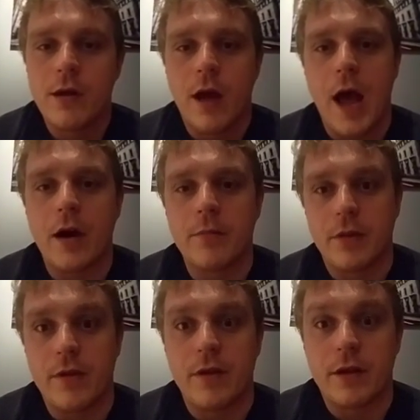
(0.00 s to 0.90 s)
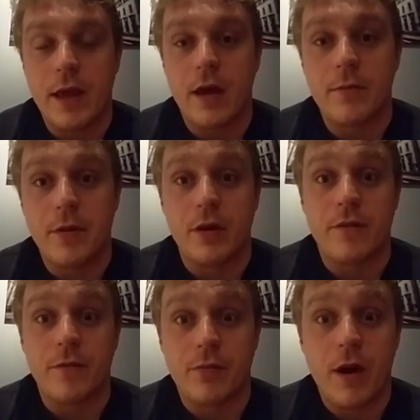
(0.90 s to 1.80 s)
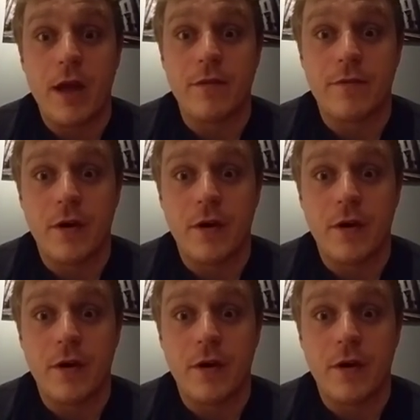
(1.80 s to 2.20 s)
I don't believe in accountability for private